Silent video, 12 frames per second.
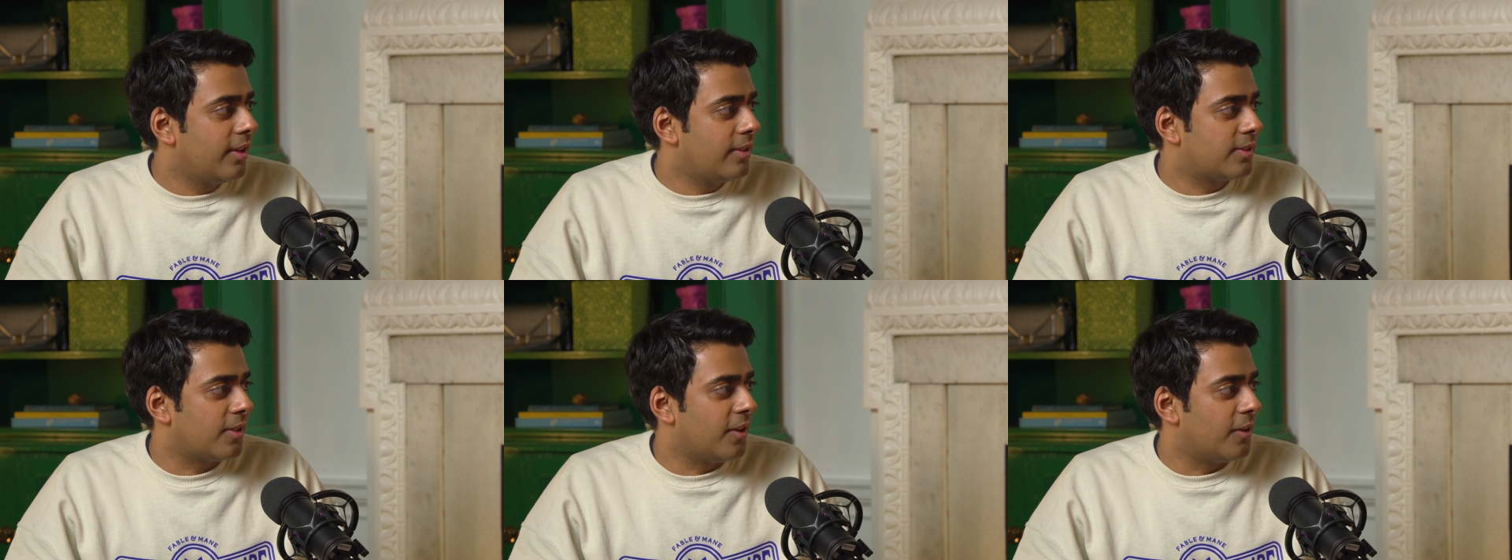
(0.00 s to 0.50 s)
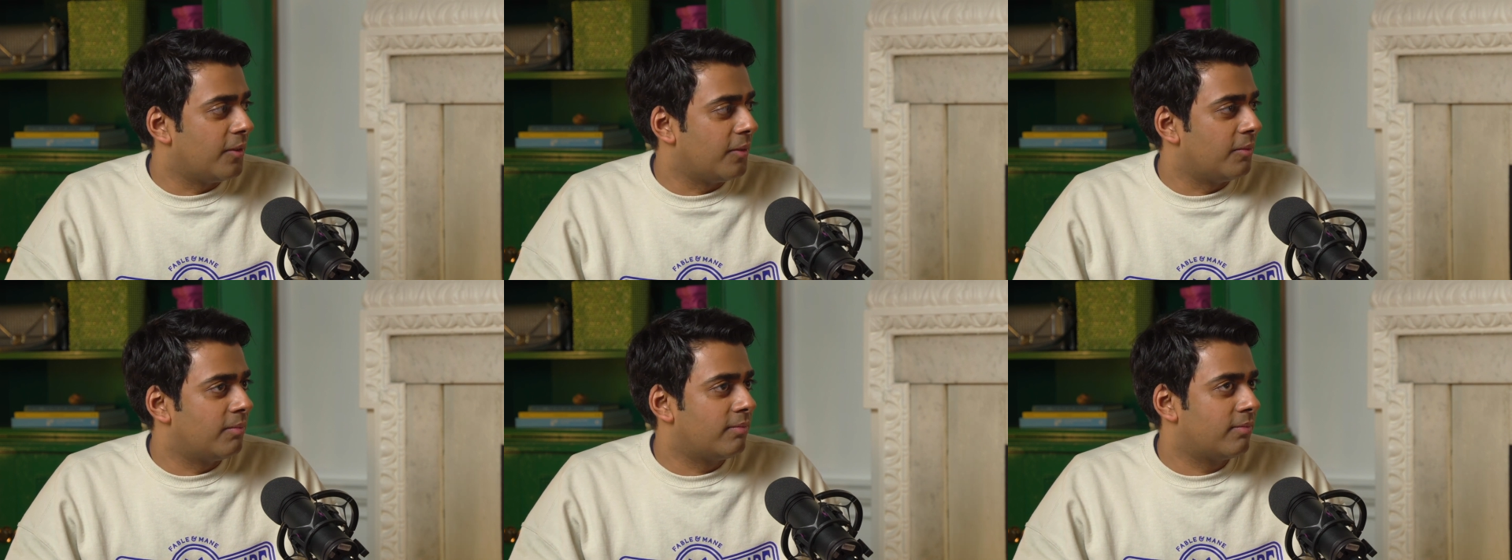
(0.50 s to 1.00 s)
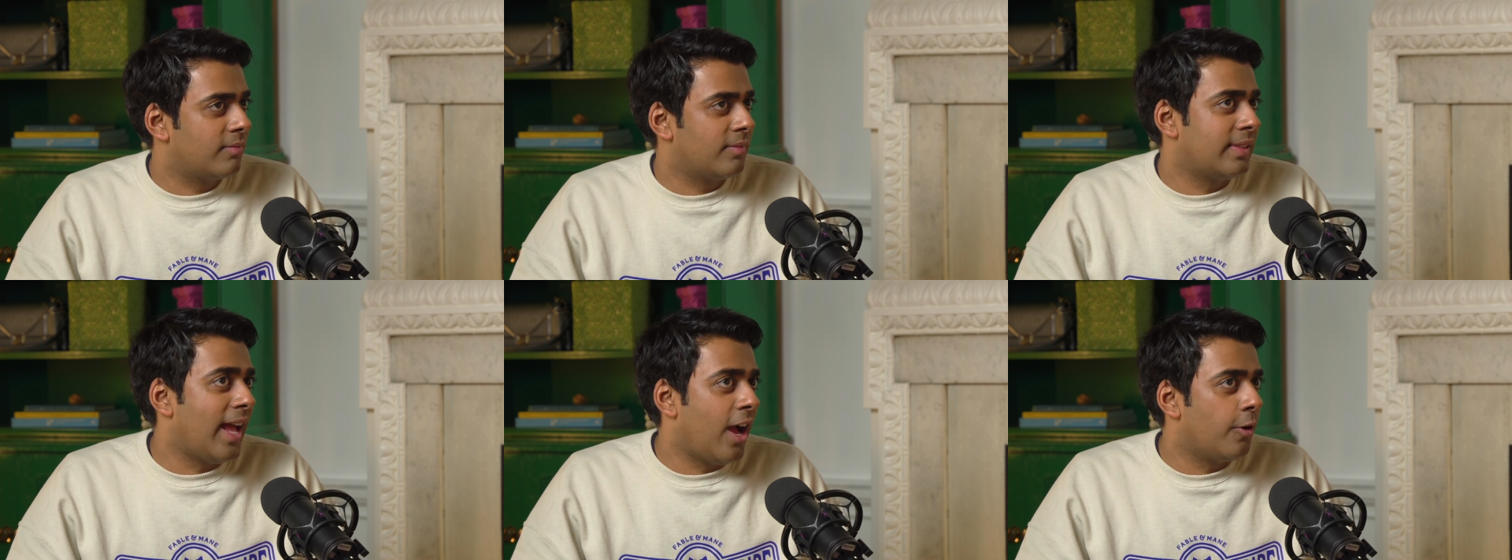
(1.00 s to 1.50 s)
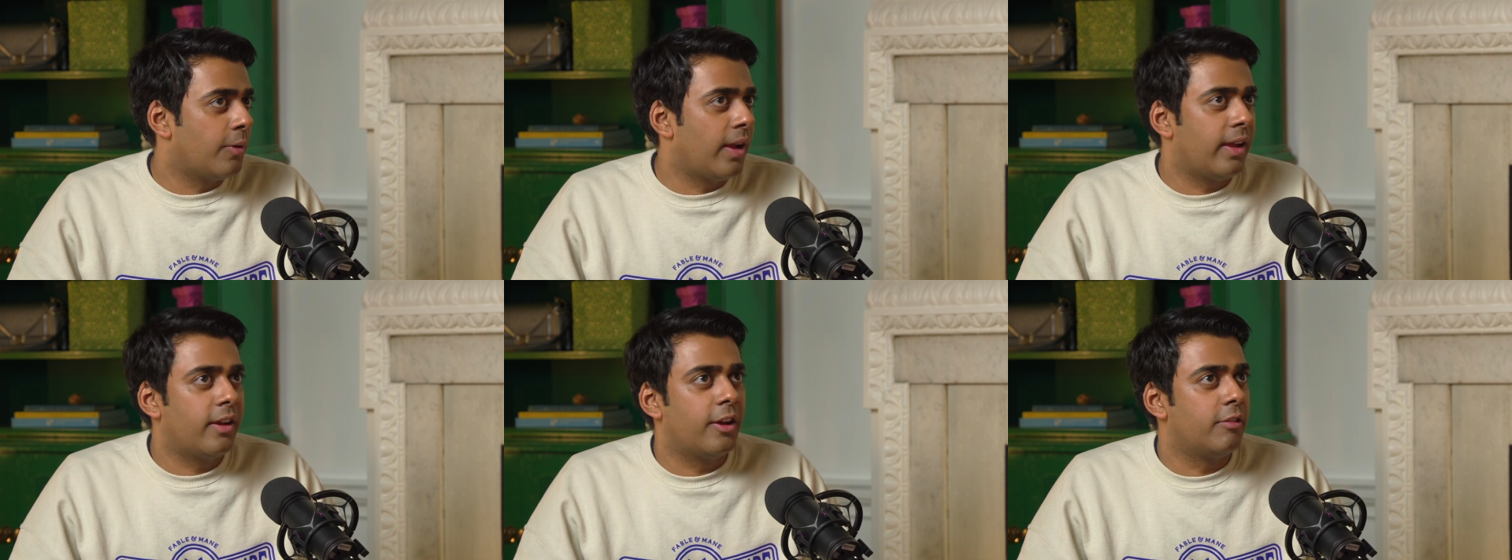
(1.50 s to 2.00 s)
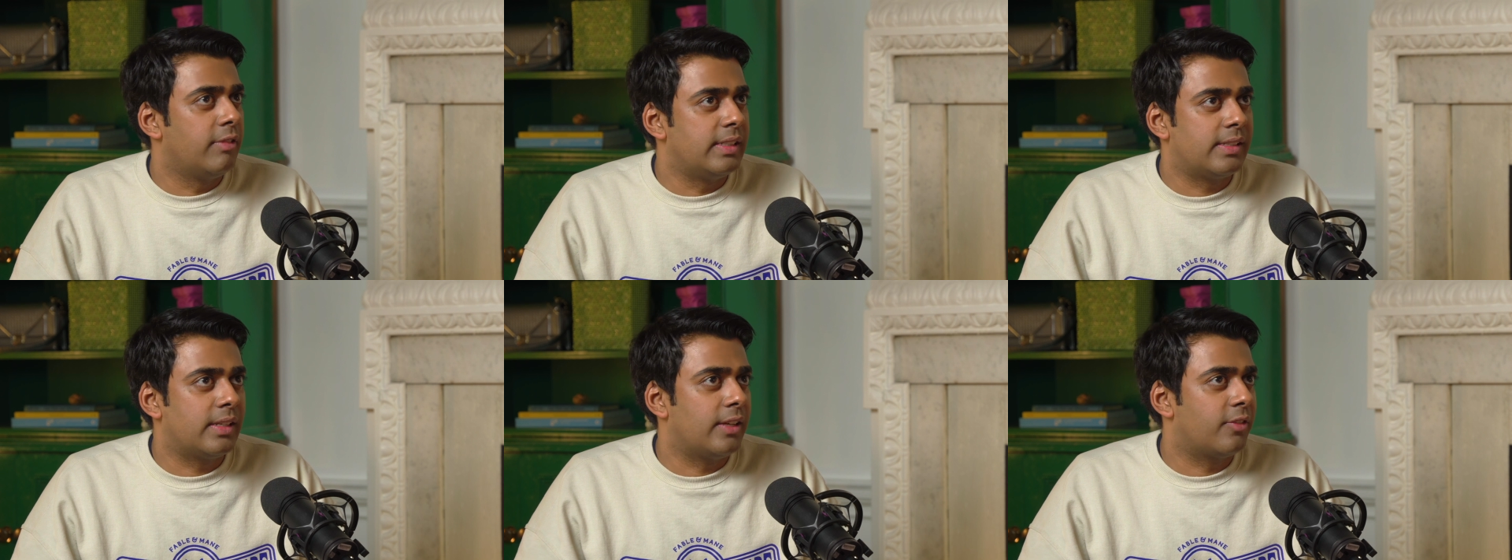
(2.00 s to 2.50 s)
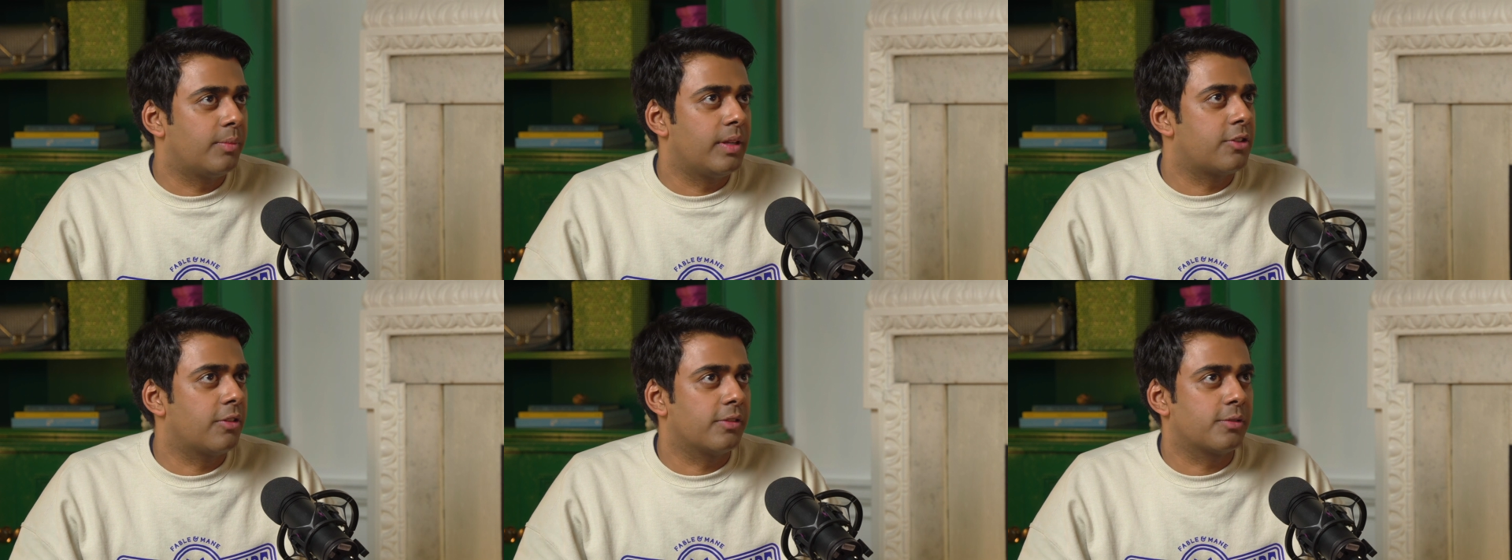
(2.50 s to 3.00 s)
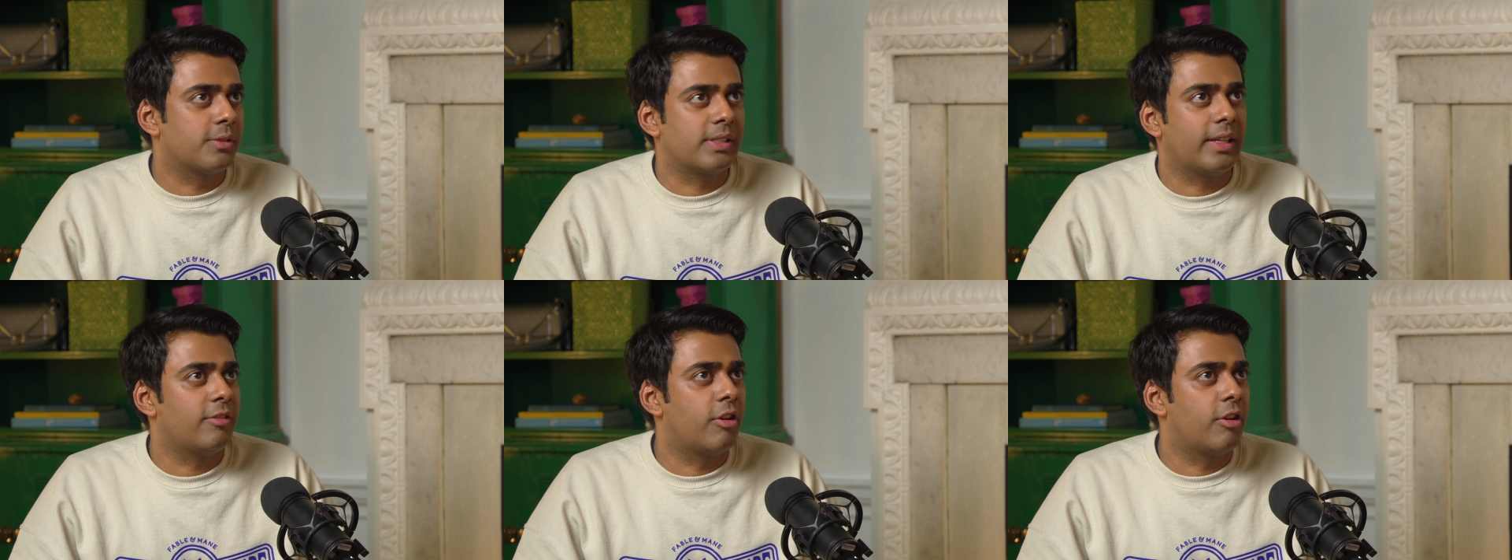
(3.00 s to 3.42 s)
So now I heard recently from internal sources like,